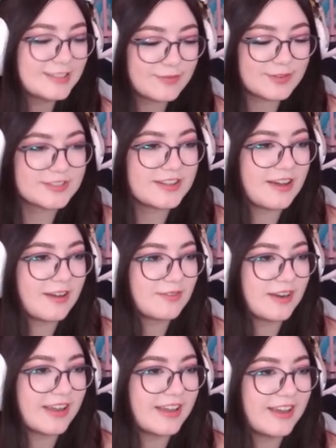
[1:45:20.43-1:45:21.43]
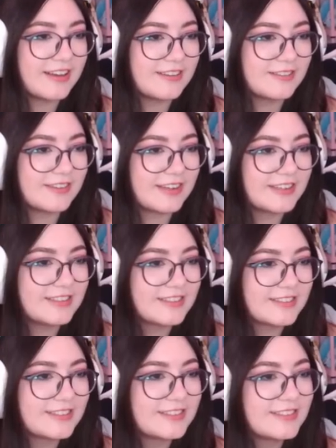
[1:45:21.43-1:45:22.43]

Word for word: This feels not right. I know, right?